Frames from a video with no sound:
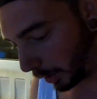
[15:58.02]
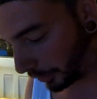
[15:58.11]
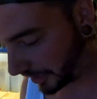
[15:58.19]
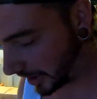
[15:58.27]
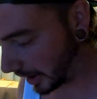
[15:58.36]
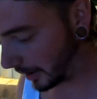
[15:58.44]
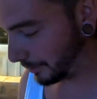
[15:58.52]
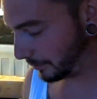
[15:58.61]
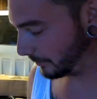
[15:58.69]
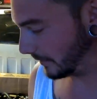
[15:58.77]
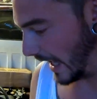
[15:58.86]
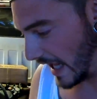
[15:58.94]
bolted up
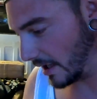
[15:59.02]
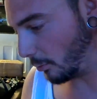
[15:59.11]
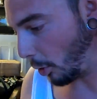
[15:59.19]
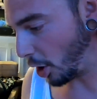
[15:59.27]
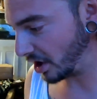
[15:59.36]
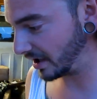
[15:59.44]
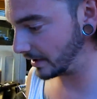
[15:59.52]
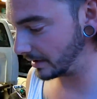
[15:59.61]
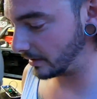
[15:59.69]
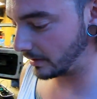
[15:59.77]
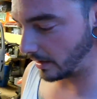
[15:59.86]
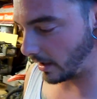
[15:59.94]

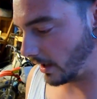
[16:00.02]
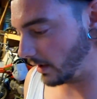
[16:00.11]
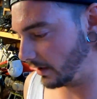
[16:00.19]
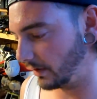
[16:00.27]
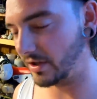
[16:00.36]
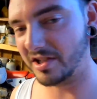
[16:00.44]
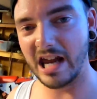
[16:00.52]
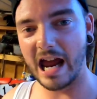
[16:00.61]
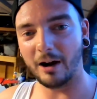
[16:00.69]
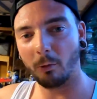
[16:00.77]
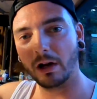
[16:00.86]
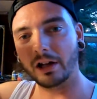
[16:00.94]
A1. The
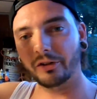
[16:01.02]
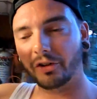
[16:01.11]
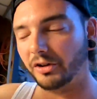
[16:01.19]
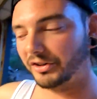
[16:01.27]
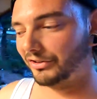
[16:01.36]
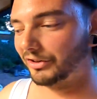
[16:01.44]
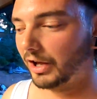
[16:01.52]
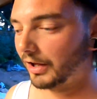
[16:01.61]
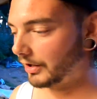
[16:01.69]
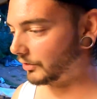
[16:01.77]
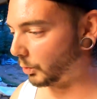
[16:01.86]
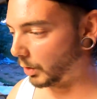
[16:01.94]
tack welds on the
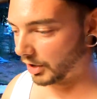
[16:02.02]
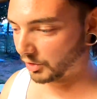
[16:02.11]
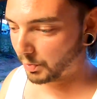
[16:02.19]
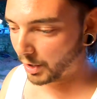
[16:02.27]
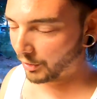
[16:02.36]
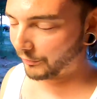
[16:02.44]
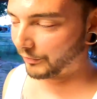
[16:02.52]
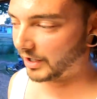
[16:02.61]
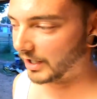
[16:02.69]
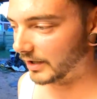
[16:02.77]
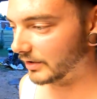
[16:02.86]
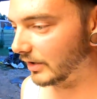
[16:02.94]
studs worked
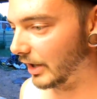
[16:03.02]
perfect.